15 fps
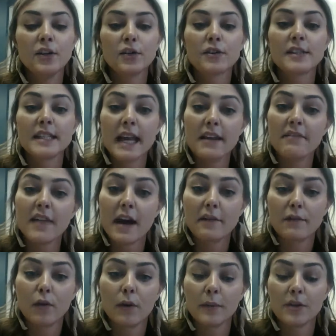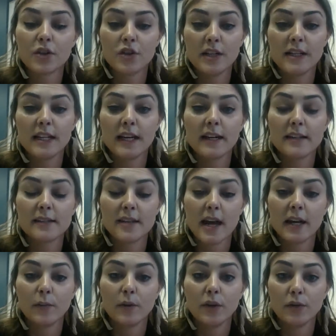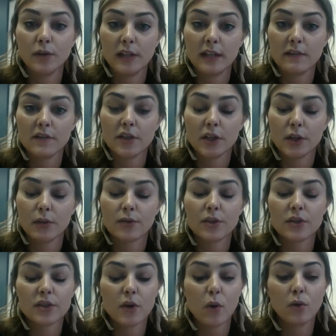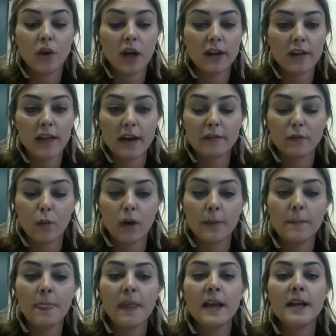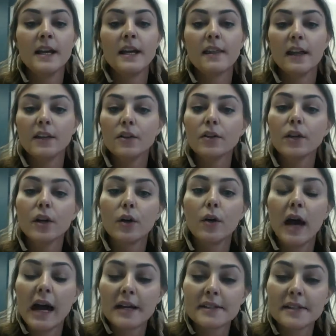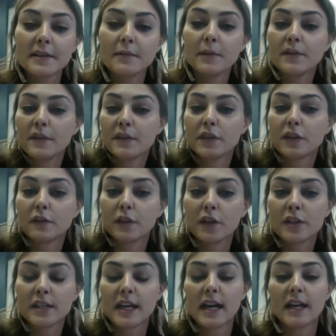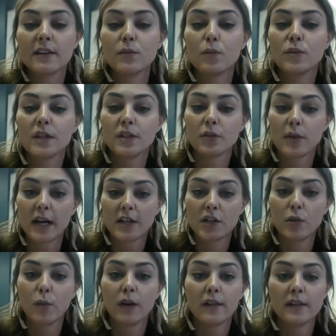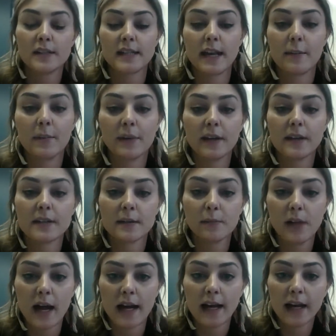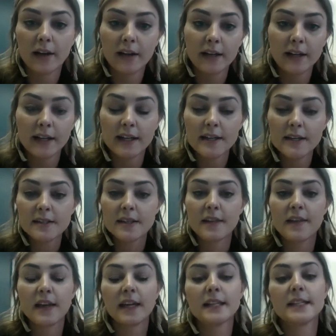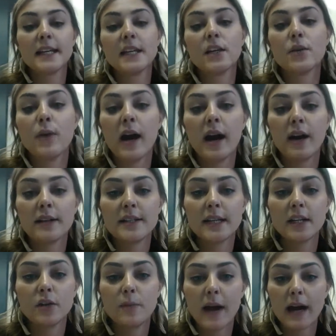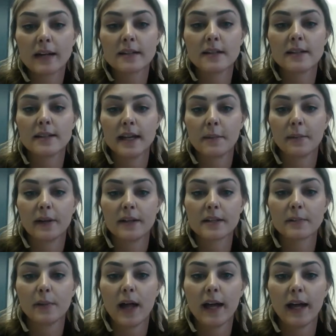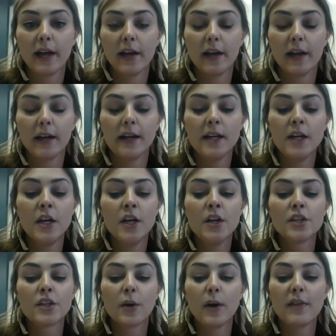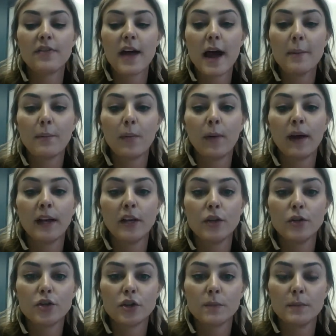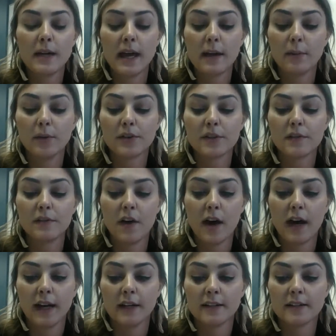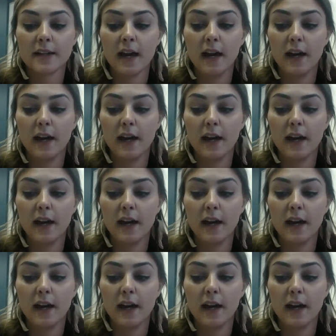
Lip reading: And then you'll save that form because you need to get it signed when you leave too. So just hold on to that form. Then you'll go ask them if it's your first aid to direct you where the sampling supply area is, and they can take you back to the sampling supply area. So at that point, you should be able to find